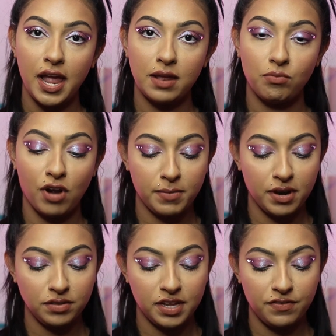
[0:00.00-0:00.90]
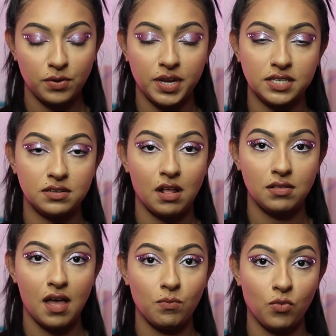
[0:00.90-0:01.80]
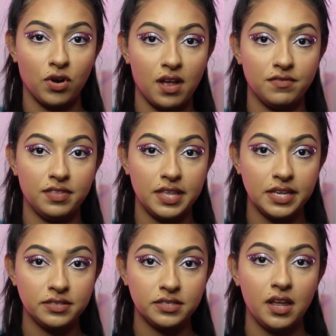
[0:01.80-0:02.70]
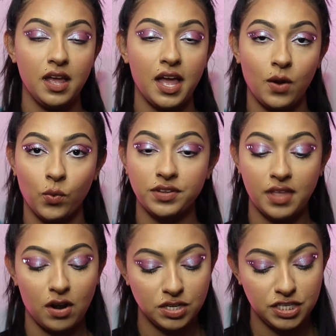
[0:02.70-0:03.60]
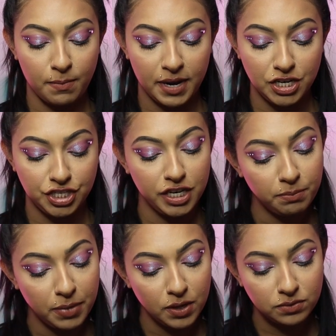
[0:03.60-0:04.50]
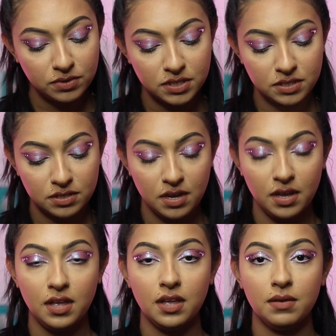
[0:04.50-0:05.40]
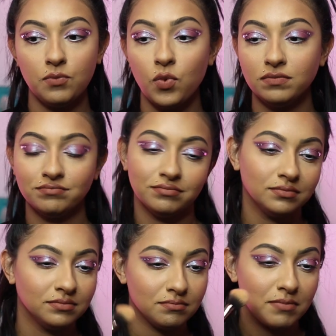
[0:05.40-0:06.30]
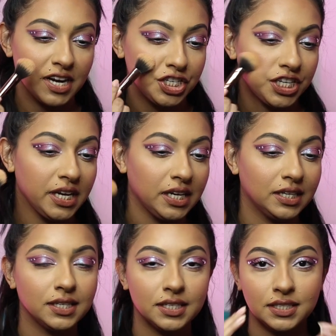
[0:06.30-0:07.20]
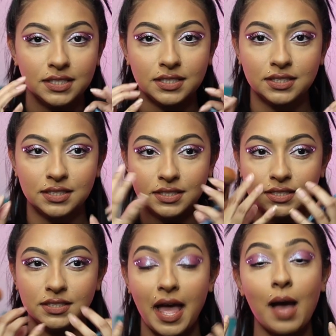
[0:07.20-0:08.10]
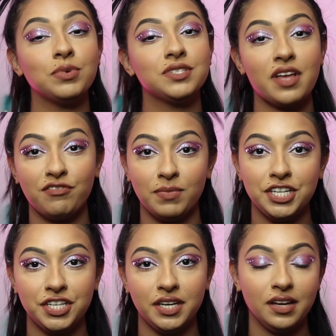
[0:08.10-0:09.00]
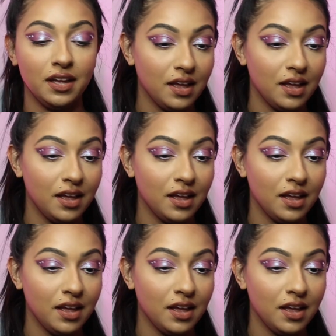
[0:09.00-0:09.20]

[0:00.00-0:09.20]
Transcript: and primarily focused a lot more of this and worked that onto my cheekbones. Well, my cheek, the apples of my cheek.